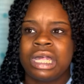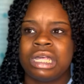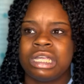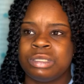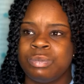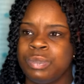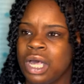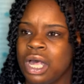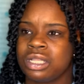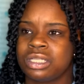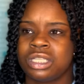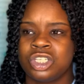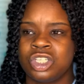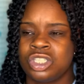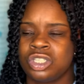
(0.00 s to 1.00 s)
is
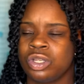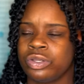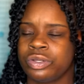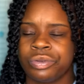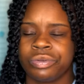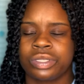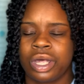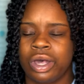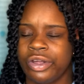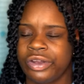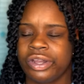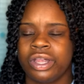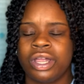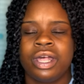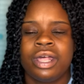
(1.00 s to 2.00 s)
Beyonce Giselle Knowles
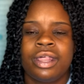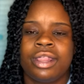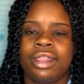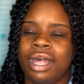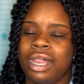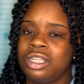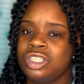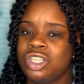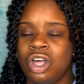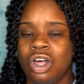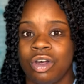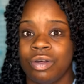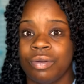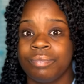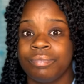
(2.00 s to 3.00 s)
Carter. That is
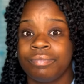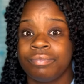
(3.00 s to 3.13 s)
all.